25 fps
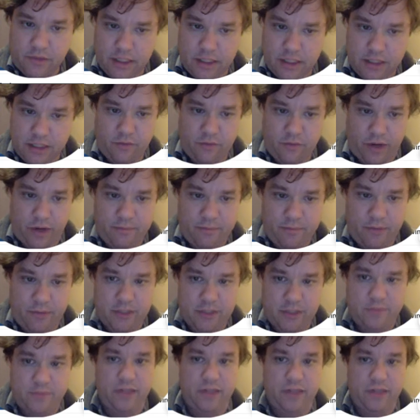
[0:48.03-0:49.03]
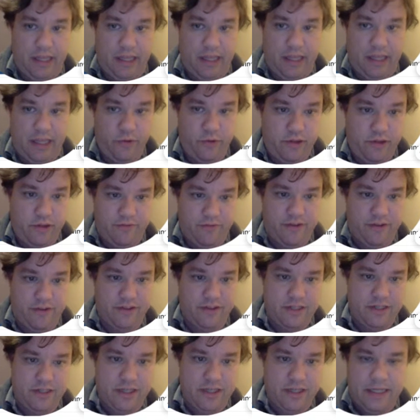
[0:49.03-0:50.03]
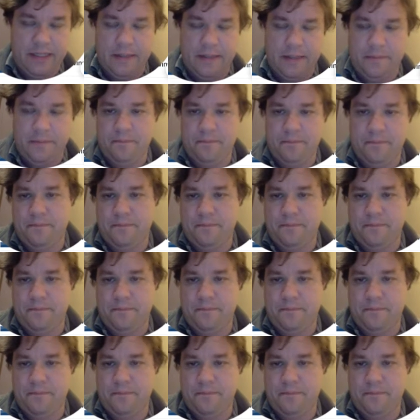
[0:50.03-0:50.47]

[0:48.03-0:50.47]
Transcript: It's quite possible that they will after this lead.